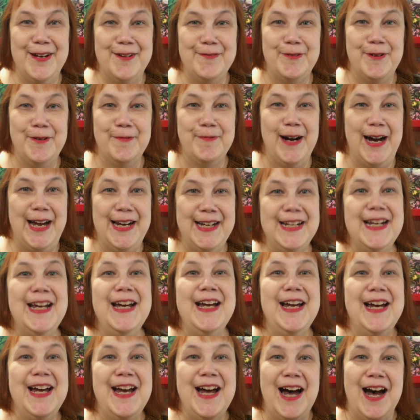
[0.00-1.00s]
everyone.
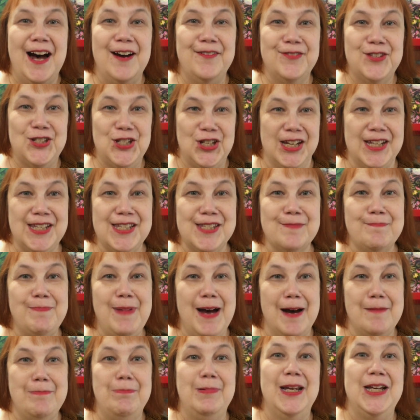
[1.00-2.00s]
I've just
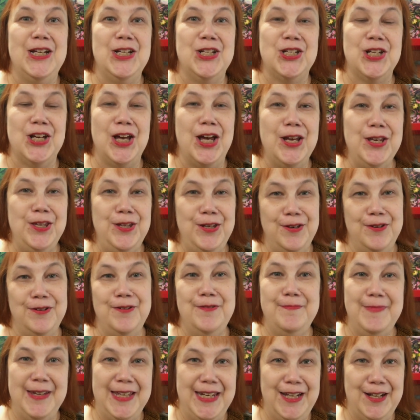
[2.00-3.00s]
published a
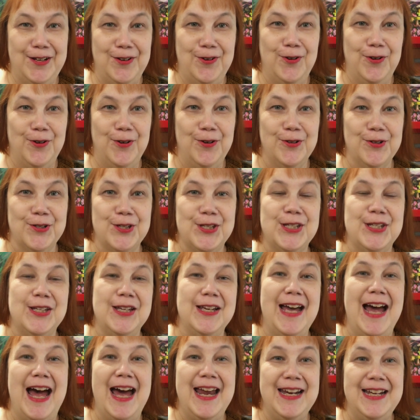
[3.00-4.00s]
new mini course
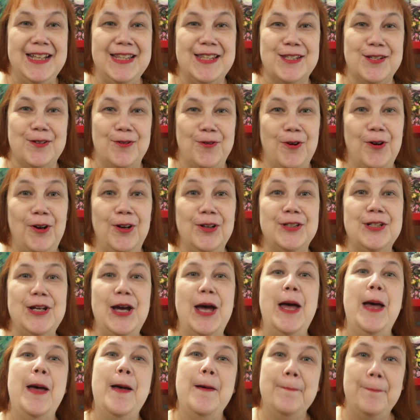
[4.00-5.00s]
and it's called
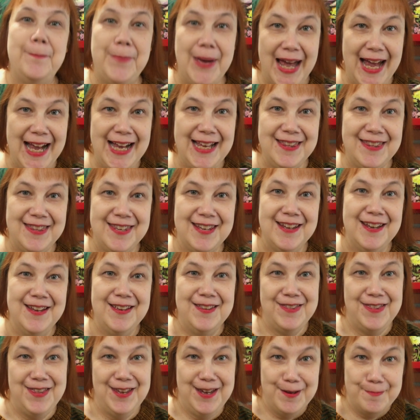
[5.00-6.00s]
Paint
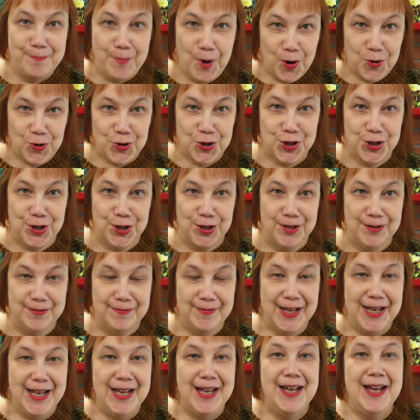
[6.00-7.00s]
the
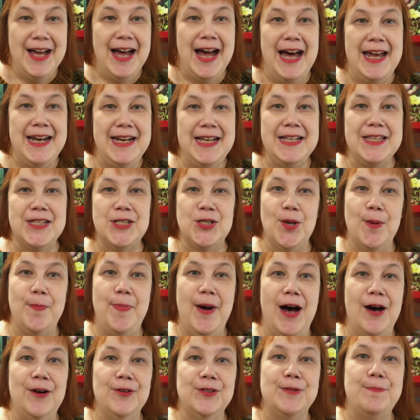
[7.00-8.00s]
Emotion. And it's
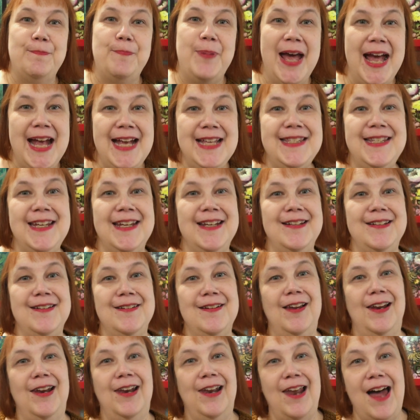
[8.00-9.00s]
about
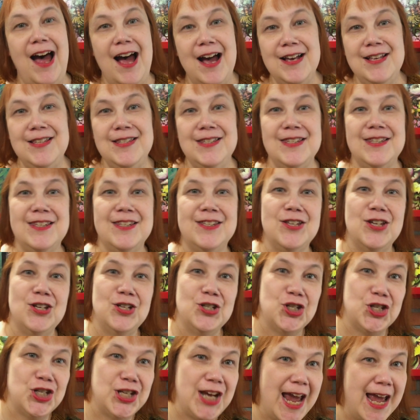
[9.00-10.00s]
painting lines,
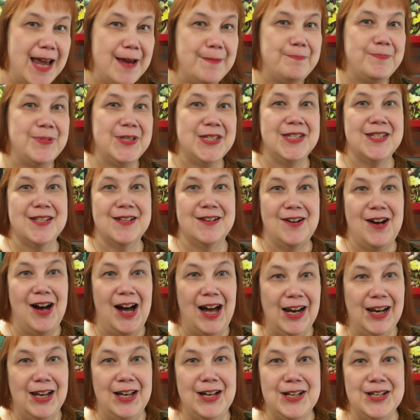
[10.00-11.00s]
shapes,
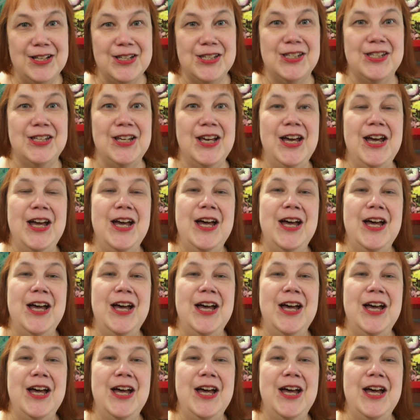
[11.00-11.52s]
colors,